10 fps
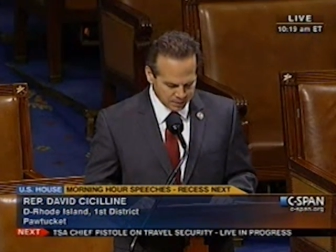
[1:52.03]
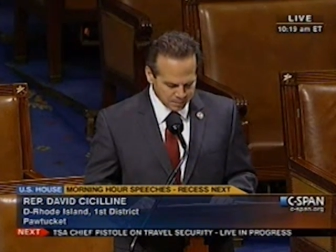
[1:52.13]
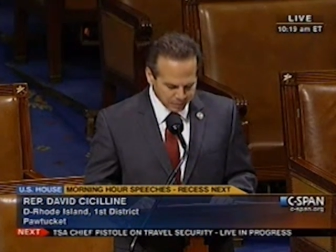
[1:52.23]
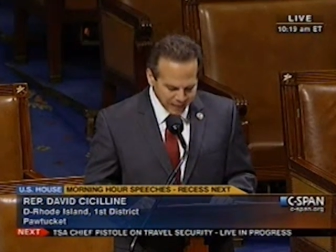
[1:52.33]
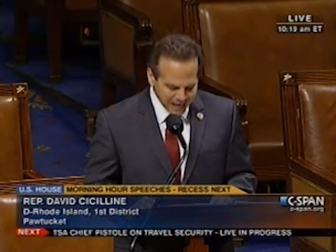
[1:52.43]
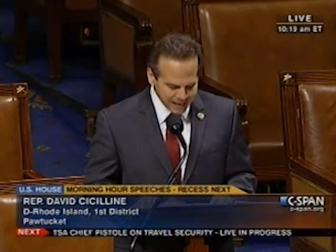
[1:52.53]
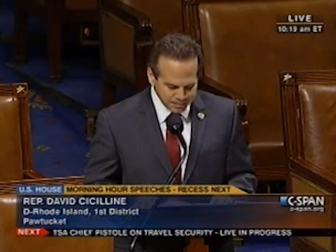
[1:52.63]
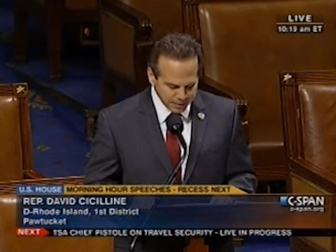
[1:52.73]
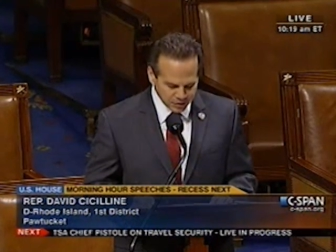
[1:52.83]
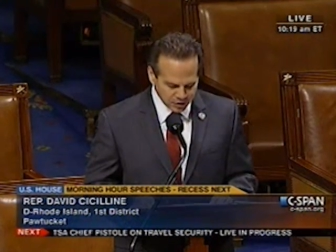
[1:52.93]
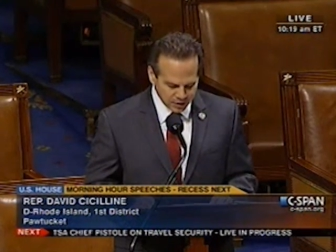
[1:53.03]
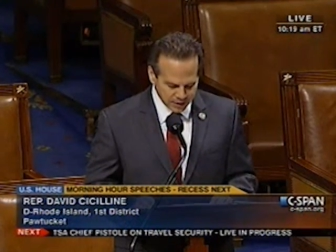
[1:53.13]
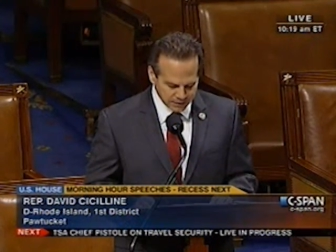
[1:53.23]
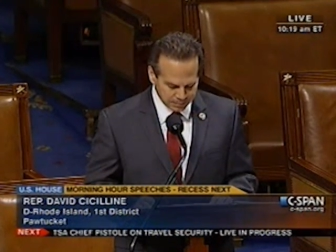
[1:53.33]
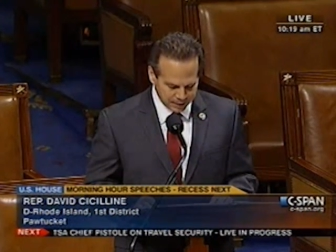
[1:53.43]
Blind budget
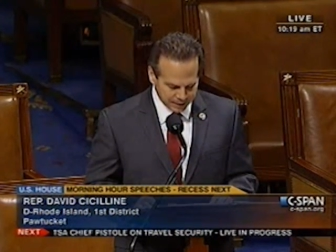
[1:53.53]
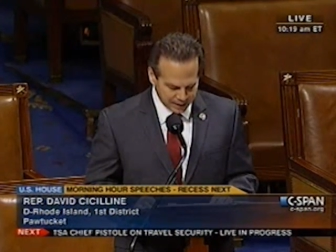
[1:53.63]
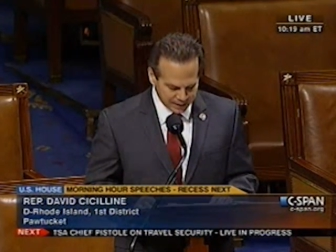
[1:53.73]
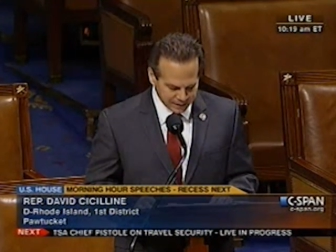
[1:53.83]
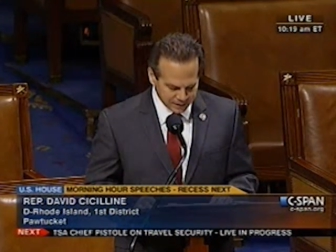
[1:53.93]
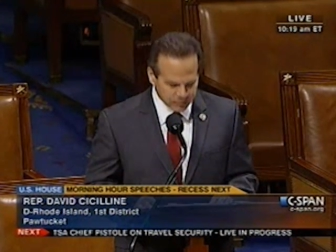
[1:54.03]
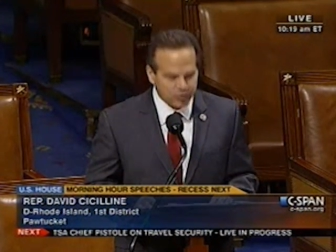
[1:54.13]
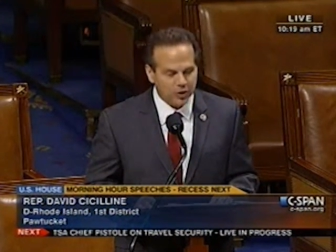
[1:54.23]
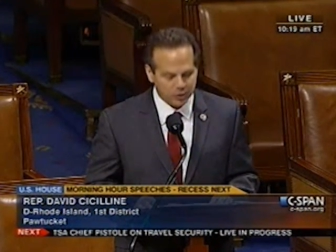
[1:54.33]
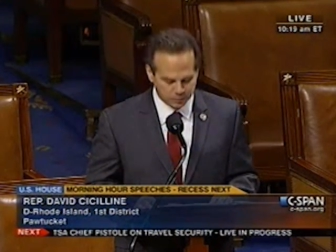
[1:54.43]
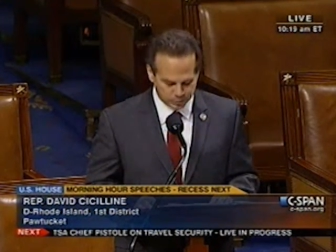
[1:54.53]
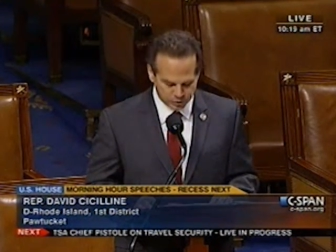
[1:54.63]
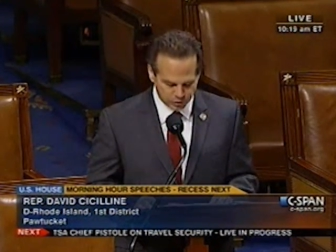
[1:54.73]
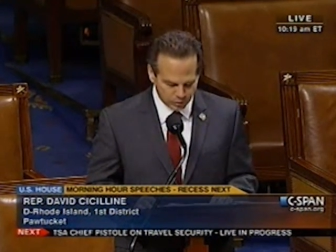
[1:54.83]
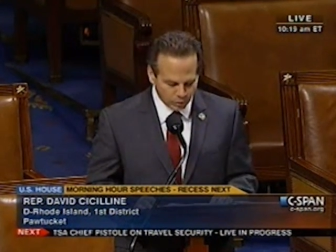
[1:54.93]
cuts my colleagues in the majority are
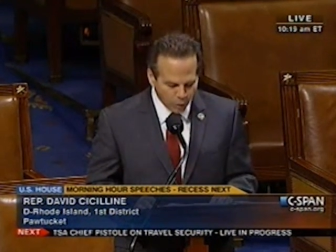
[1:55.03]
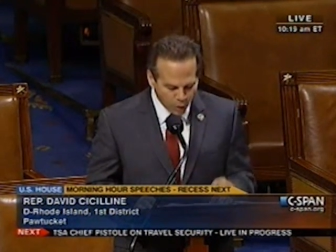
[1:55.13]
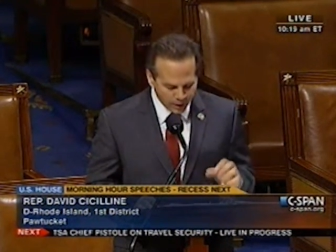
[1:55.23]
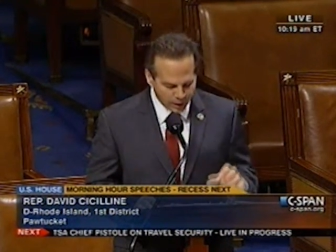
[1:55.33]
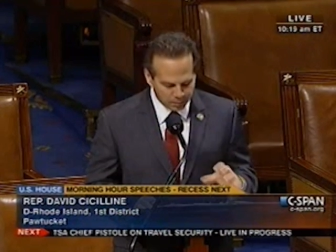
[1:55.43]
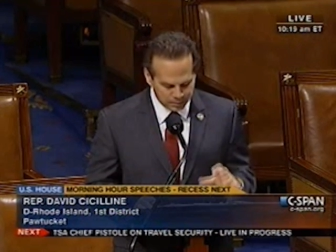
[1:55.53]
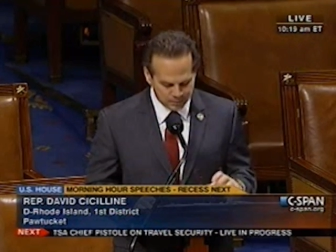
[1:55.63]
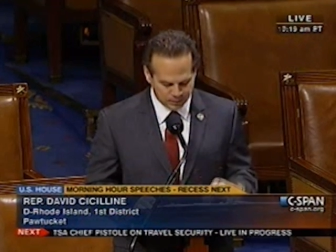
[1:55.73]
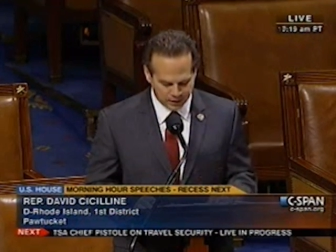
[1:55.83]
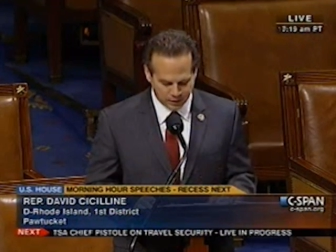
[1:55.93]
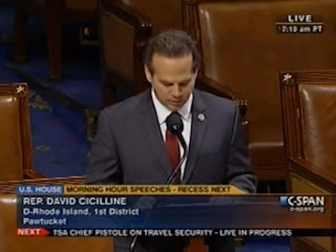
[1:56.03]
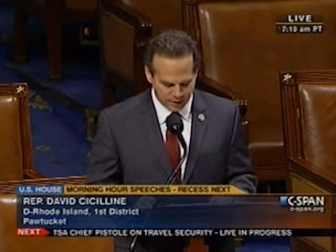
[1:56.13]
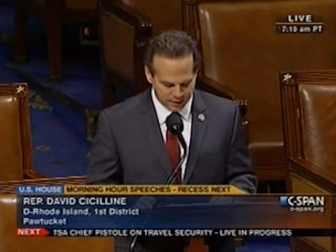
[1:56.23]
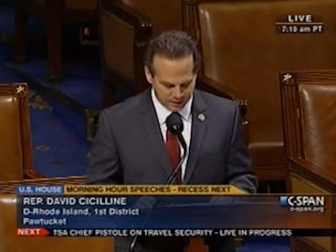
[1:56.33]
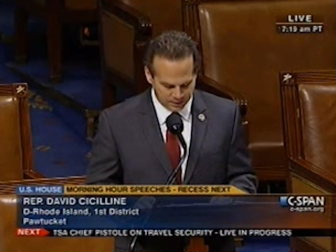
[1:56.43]
pursuing won't help people like
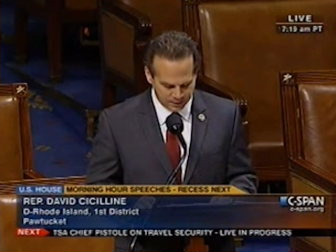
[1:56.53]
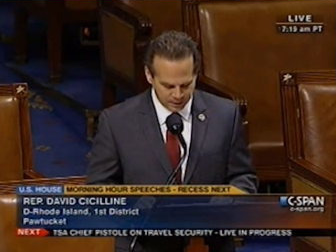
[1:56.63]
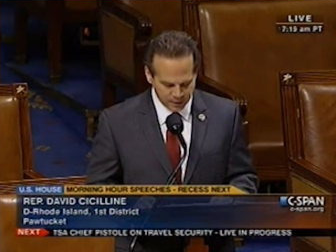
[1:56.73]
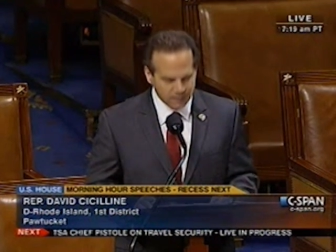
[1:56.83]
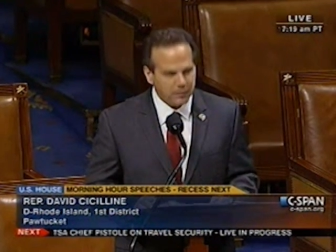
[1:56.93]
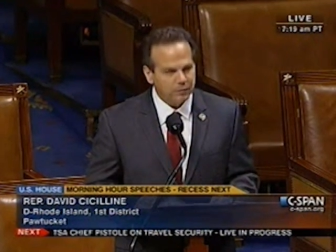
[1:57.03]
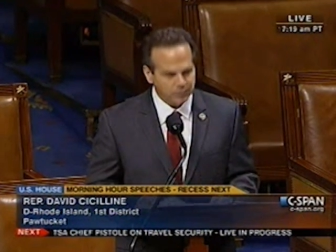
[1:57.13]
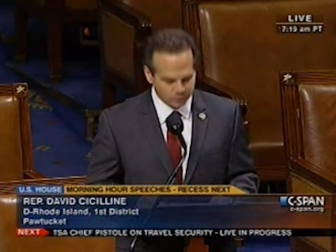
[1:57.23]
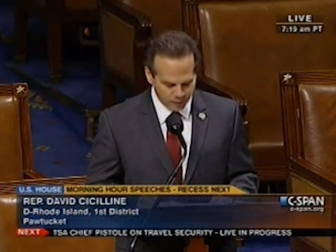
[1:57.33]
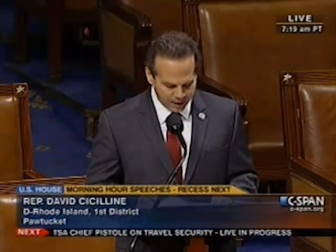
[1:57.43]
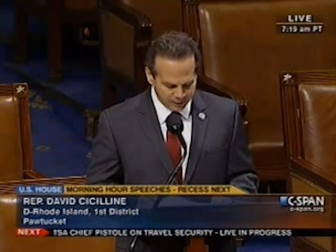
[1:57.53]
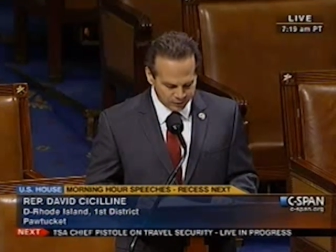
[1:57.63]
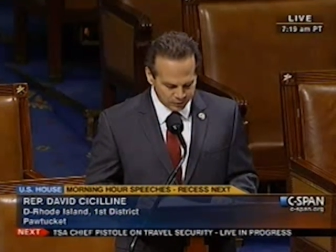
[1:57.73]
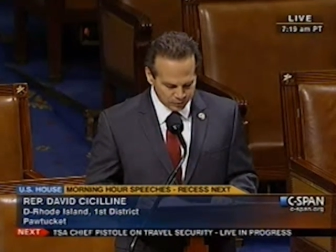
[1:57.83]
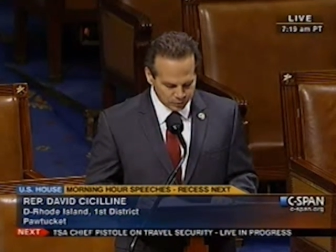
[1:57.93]
Rhonda, but would
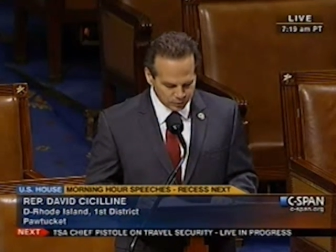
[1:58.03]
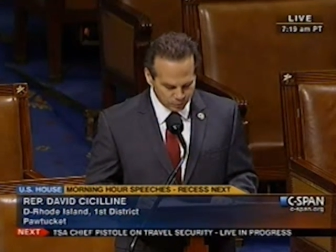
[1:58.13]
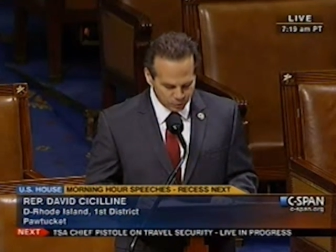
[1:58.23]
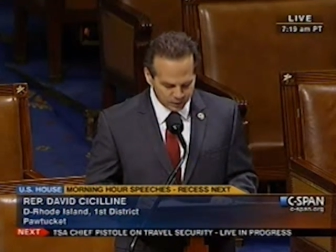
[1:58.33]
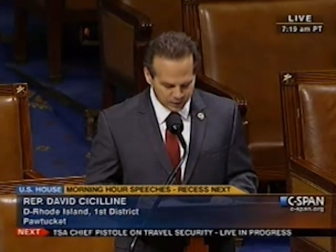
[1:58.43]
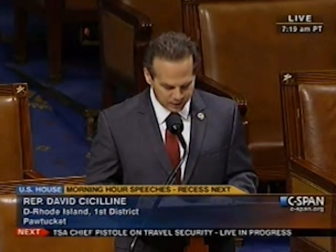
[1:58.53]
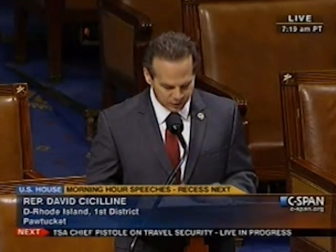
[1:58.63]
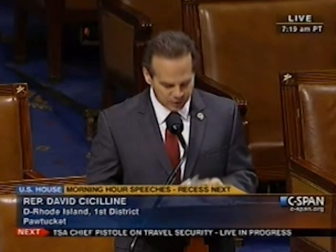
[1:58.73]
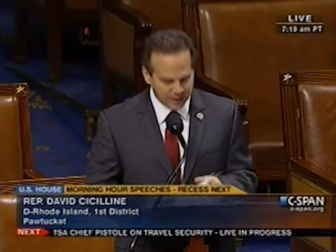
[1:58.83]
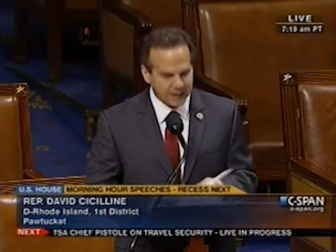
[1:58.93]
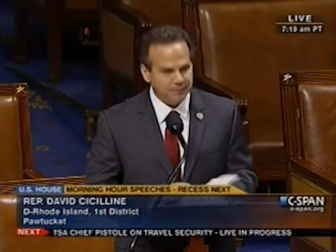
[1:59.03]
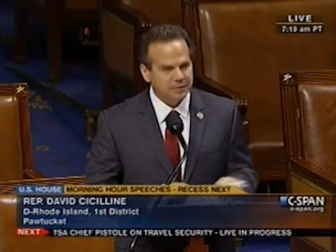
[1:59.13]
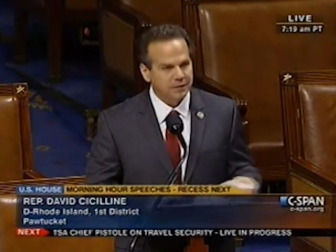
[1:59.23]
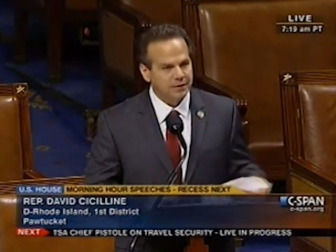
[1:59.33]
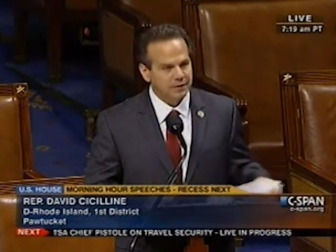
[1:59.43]
rather do more to cut
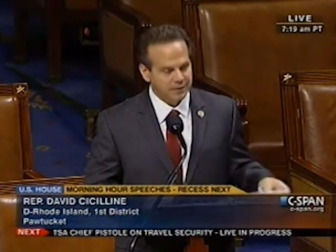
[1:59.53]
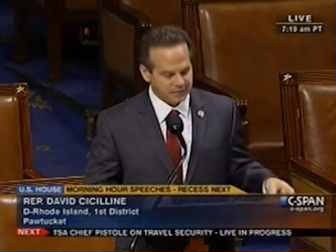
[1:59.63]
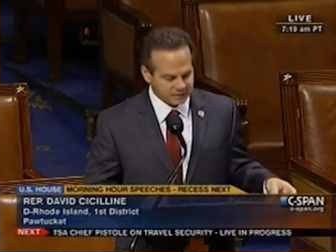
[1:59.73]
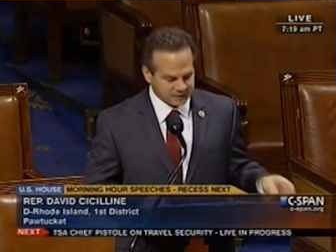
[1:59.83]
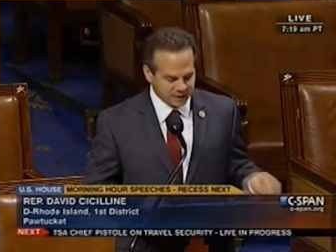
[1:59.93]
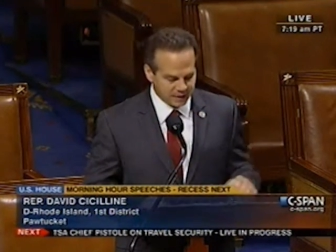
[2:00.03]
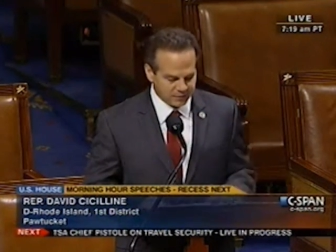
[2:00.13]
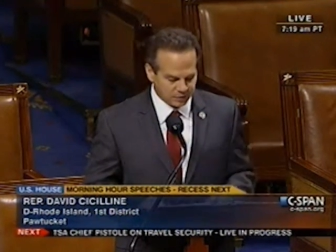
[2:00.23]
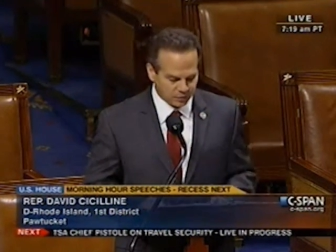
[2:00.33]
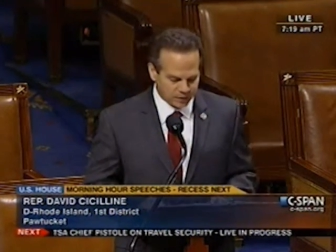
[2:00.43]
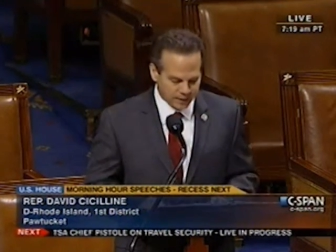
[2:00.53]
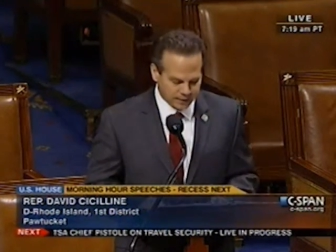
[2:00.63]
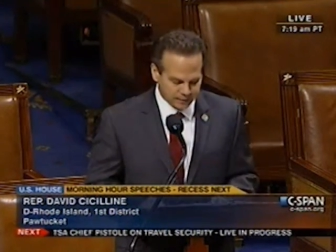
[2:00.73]
jobs than save to create